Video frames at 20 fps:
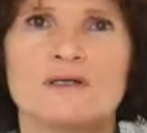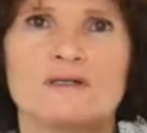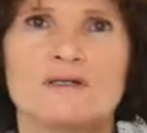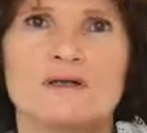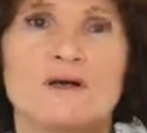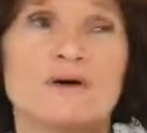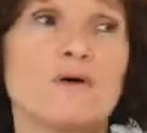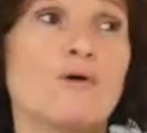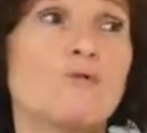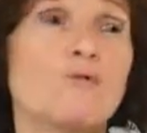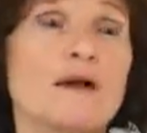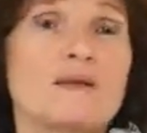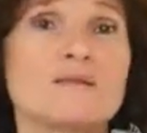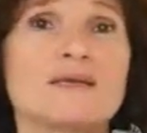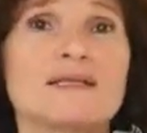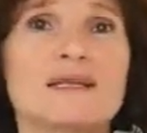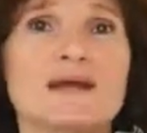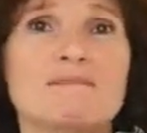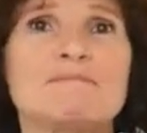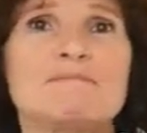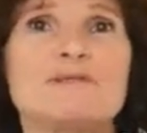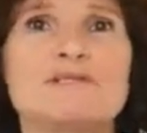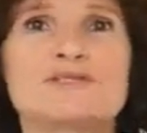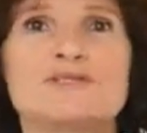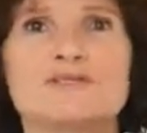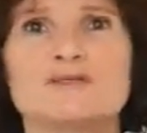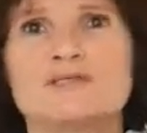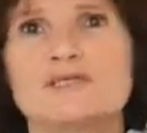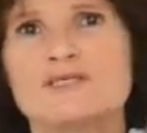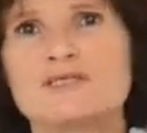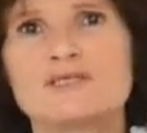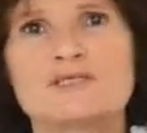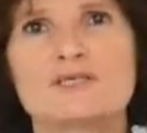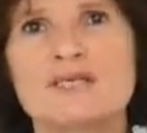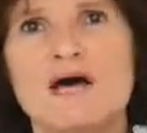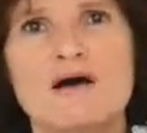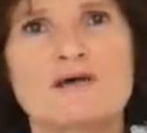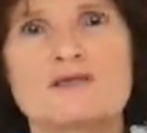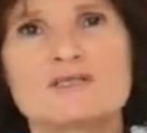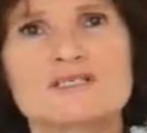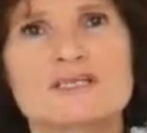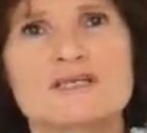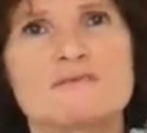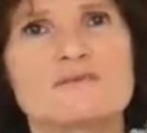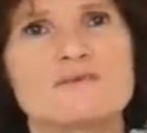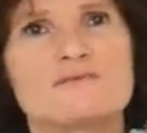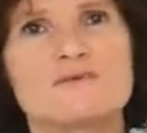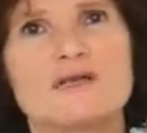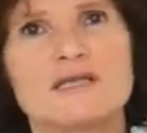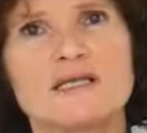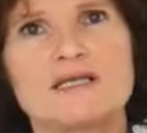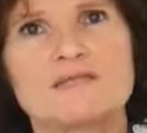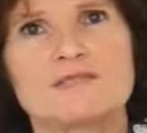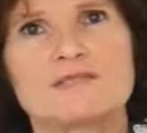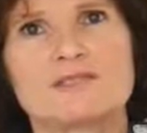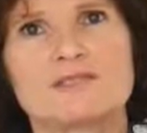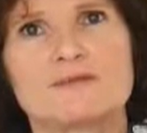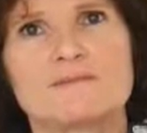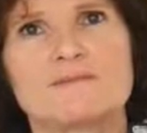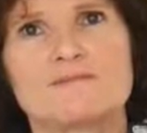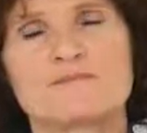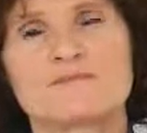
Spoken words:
or maybe an ambition that you just can't seem to reach,